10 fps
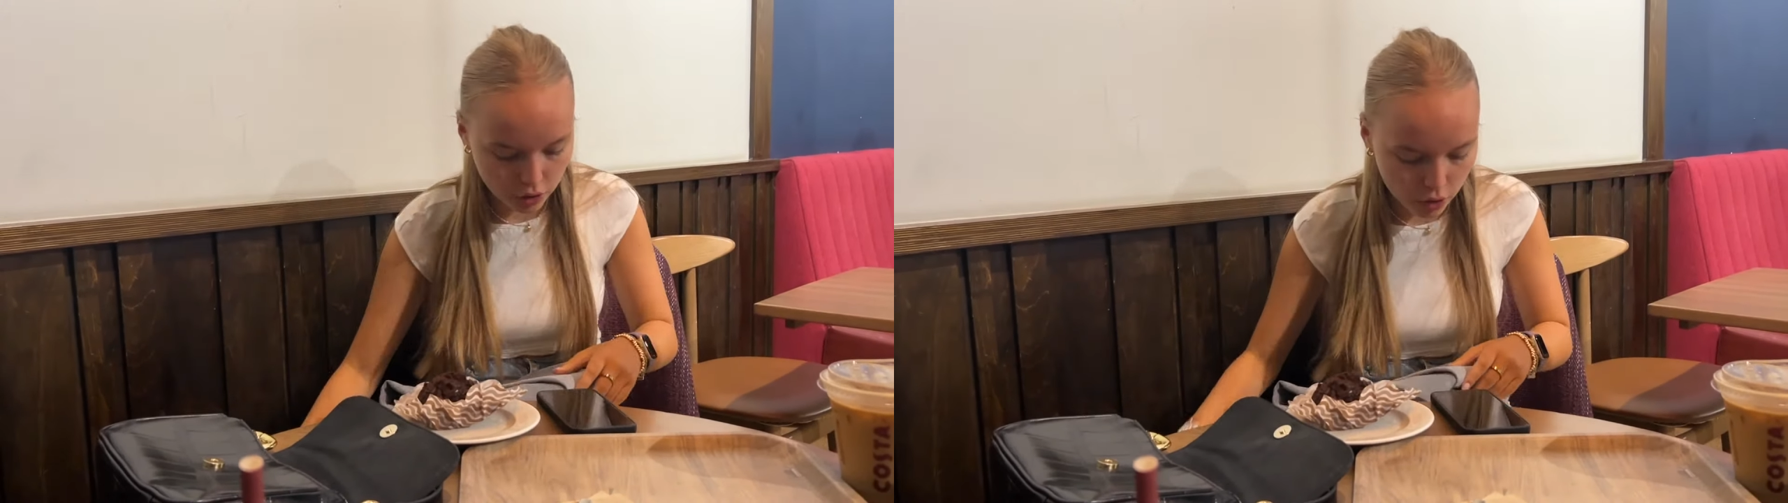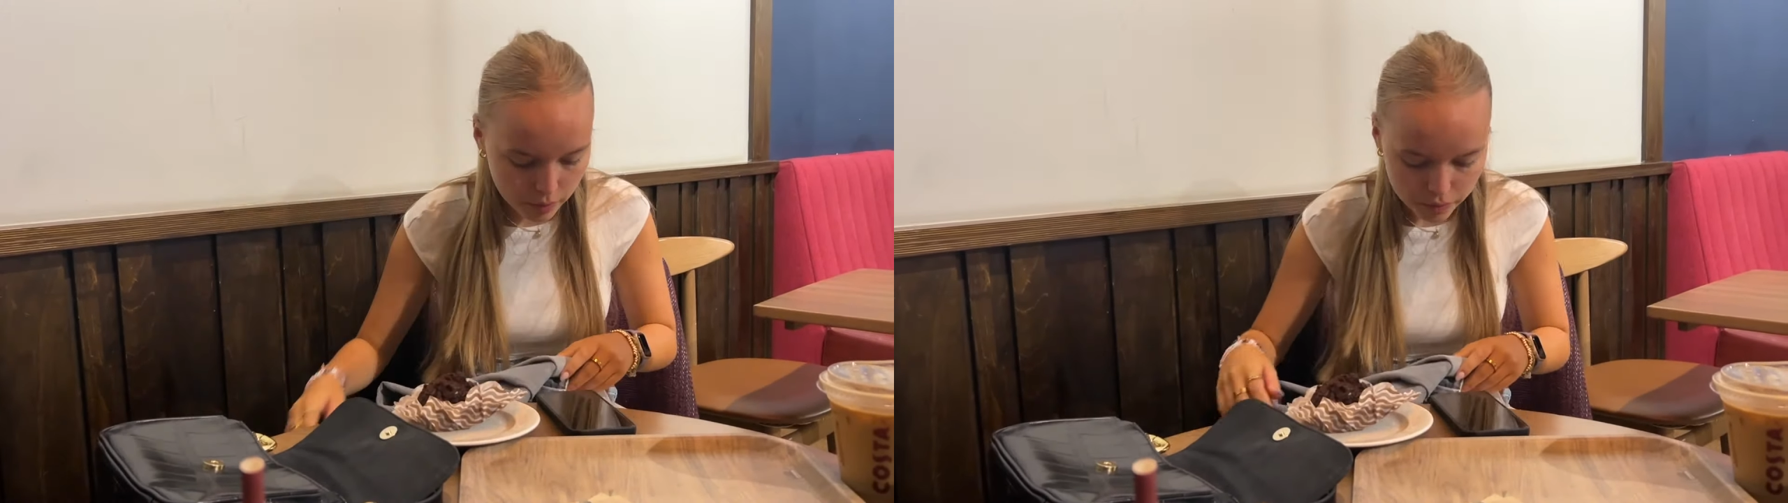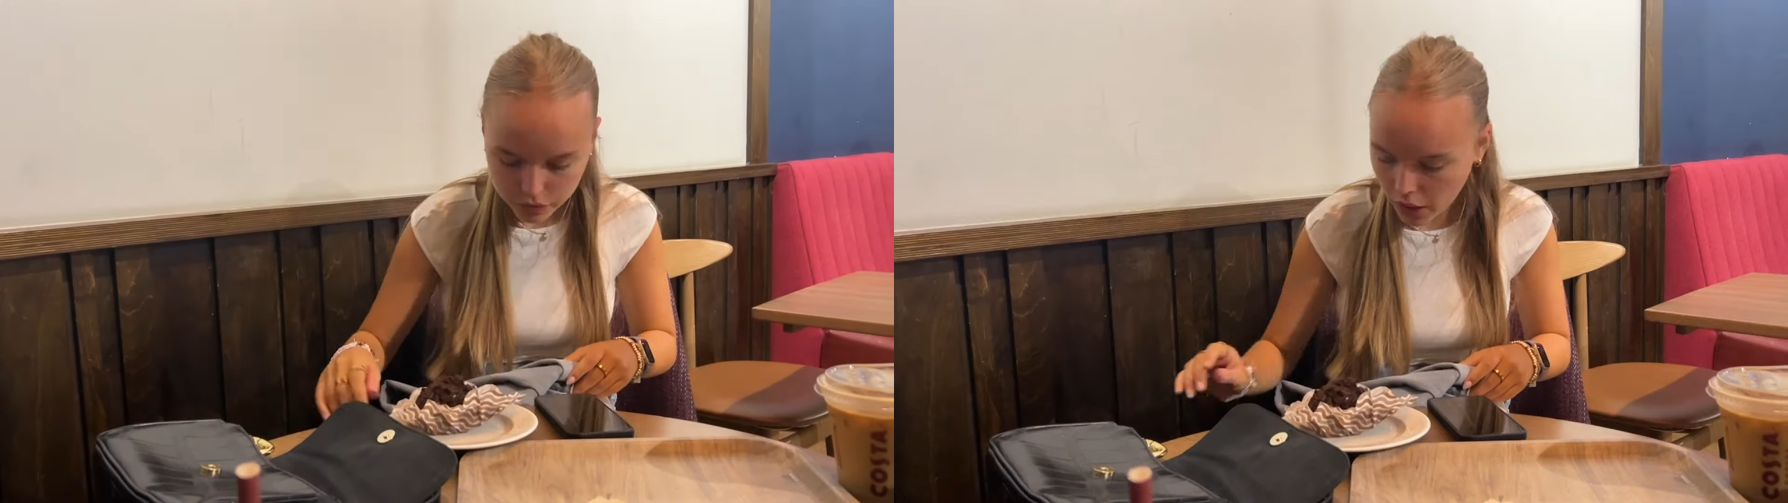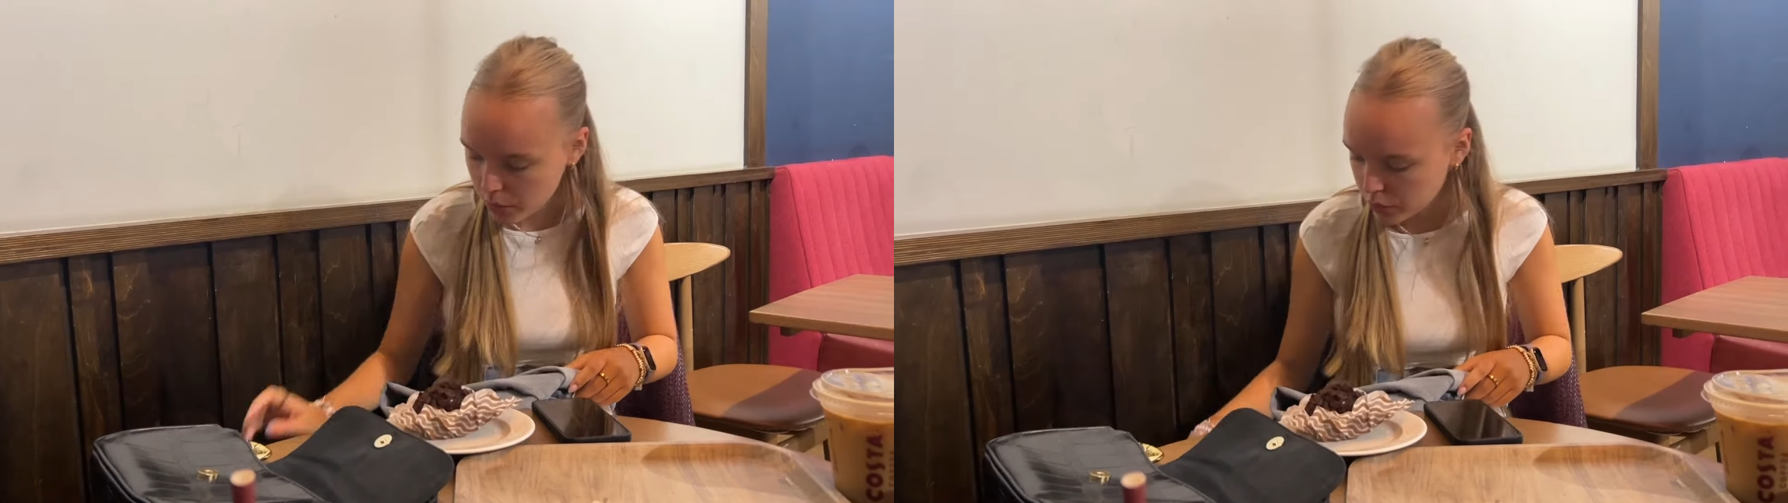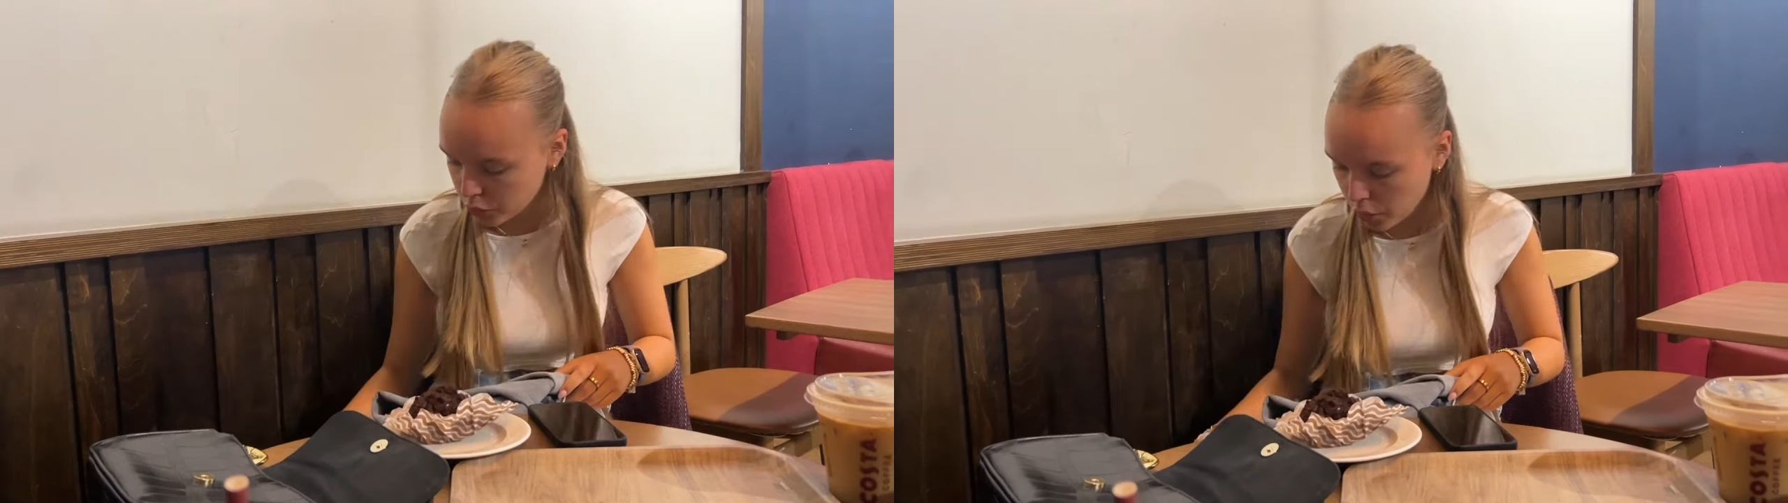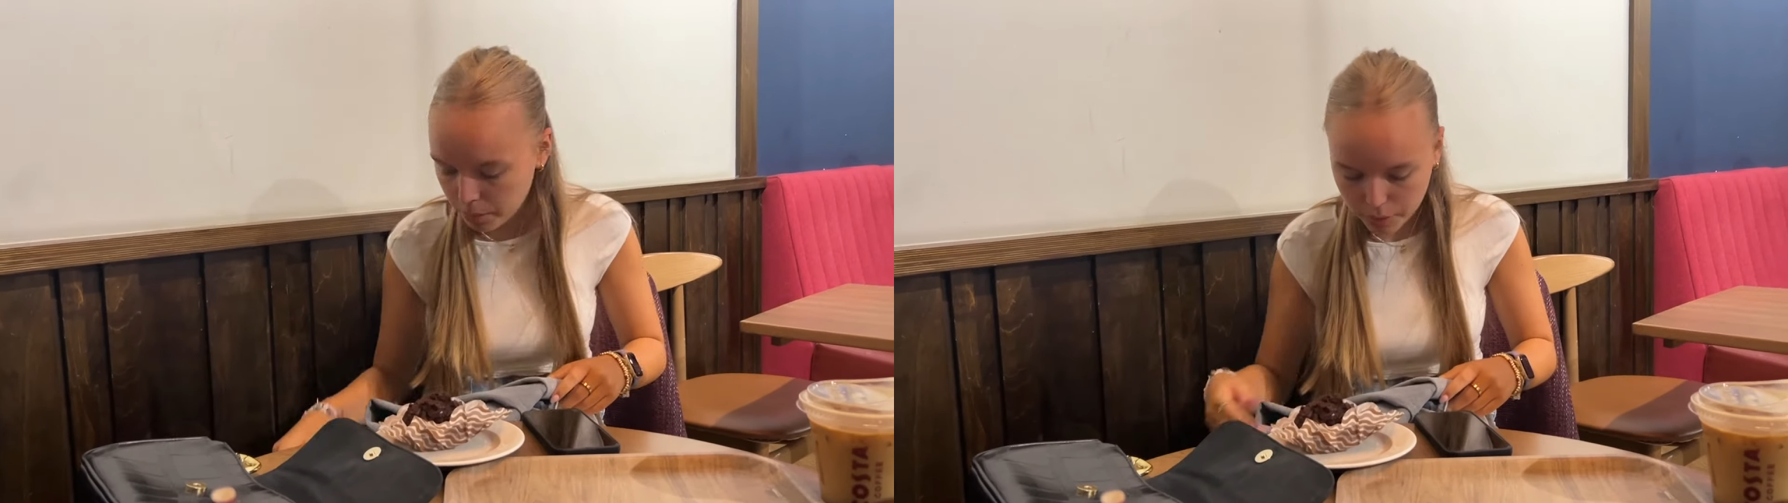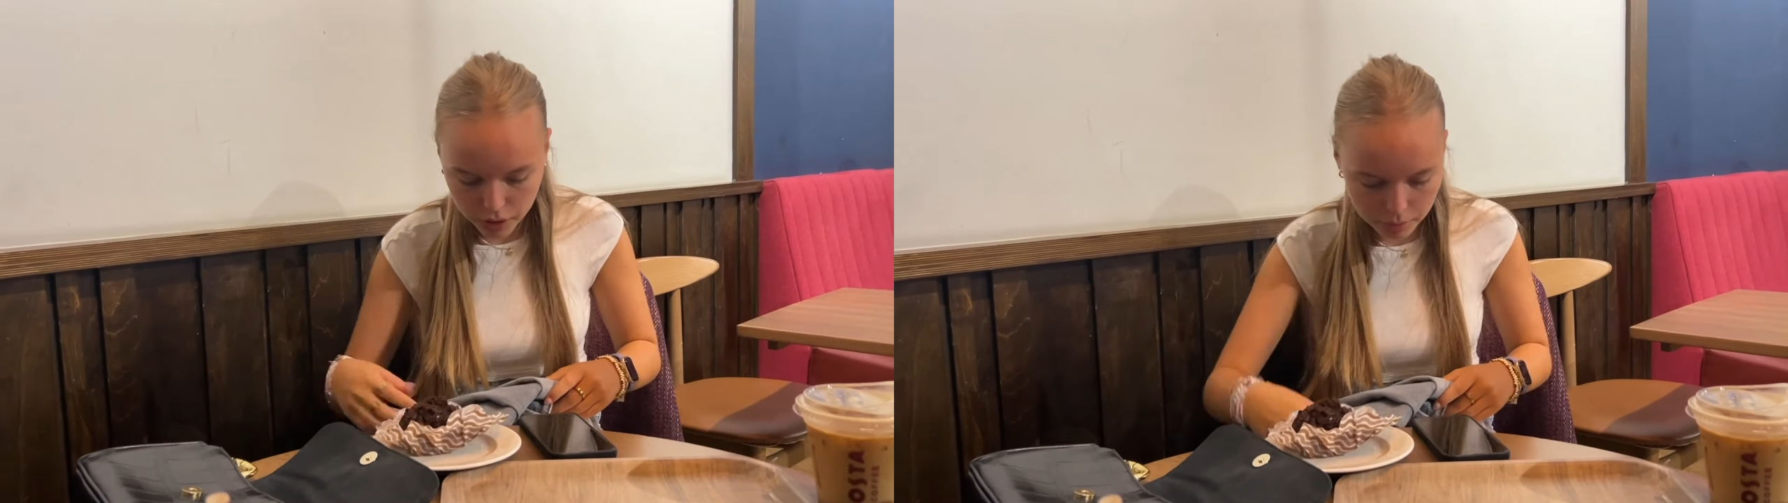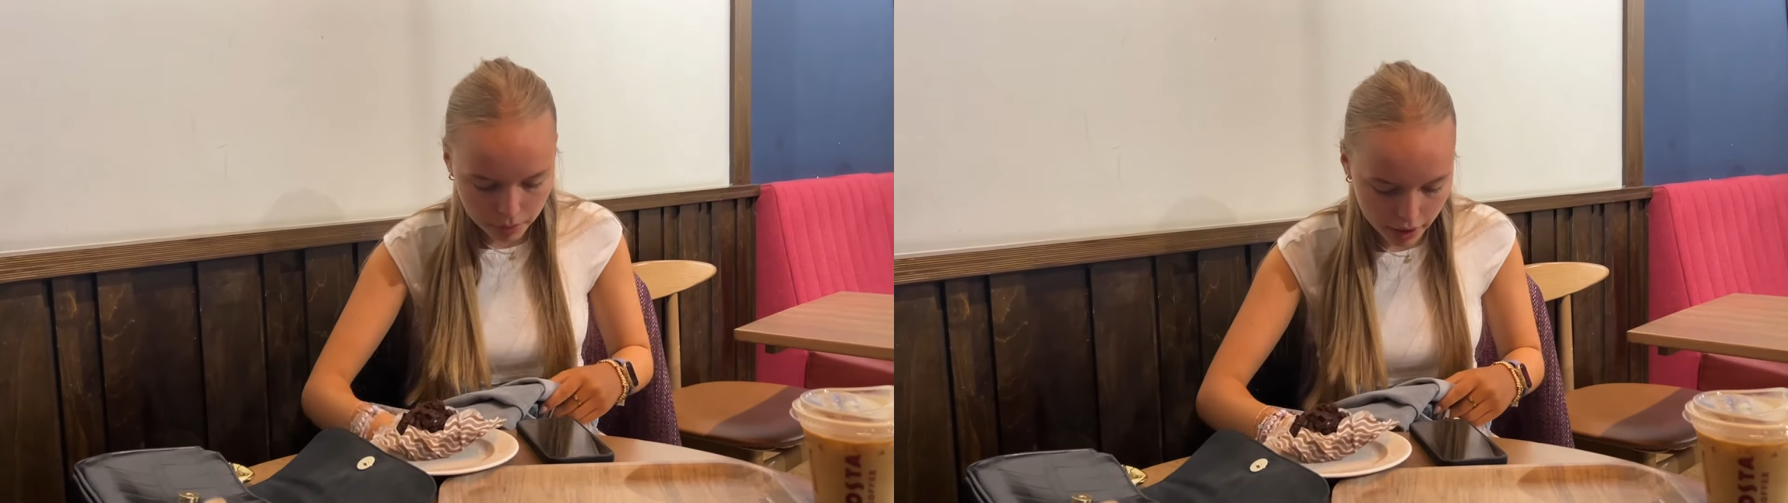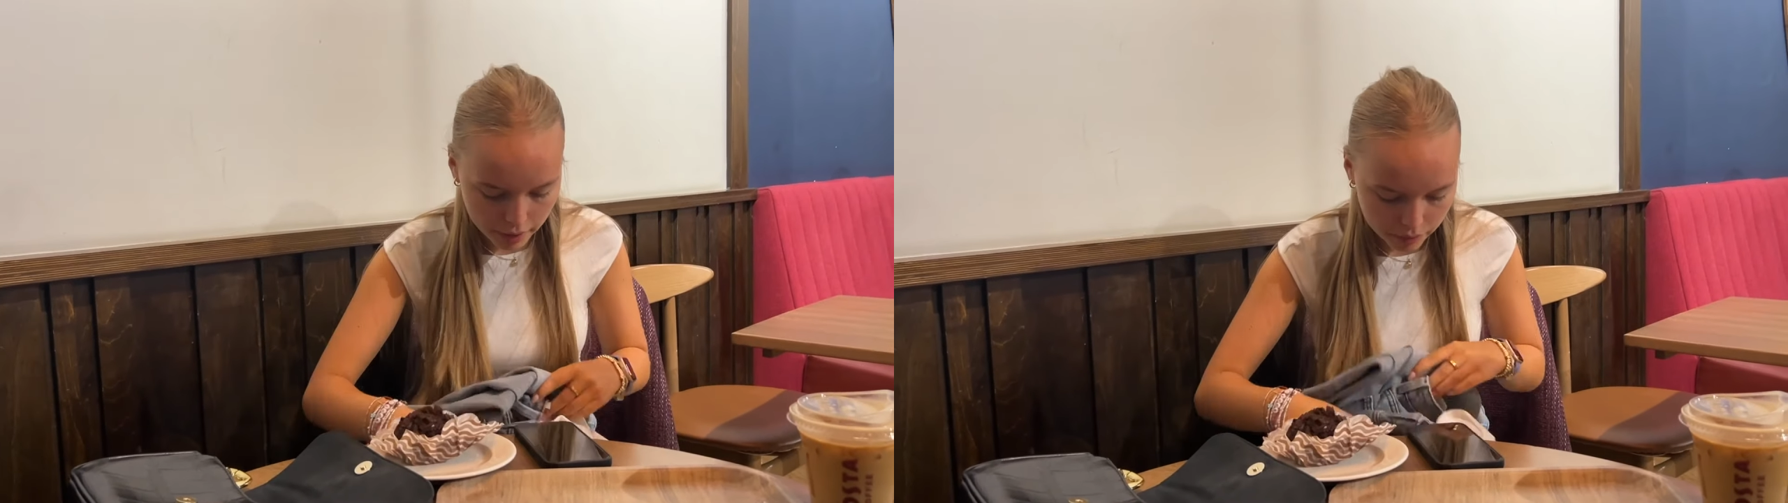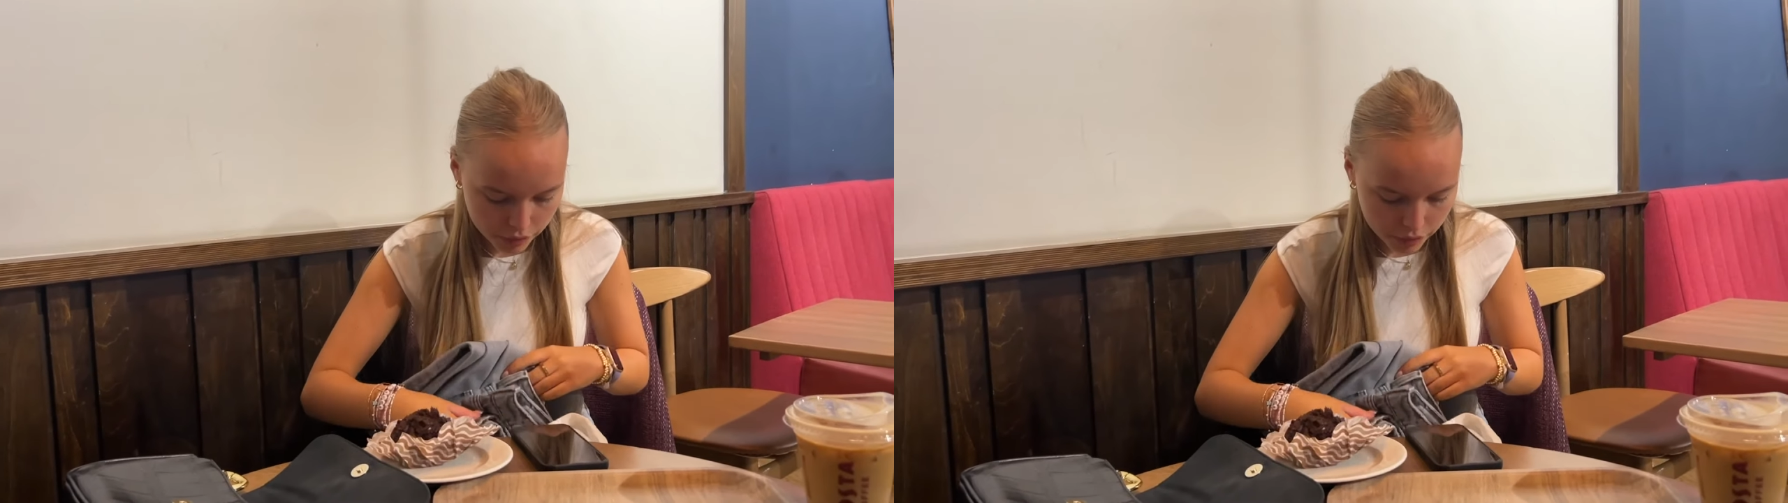I got. That was for Pull & Bear.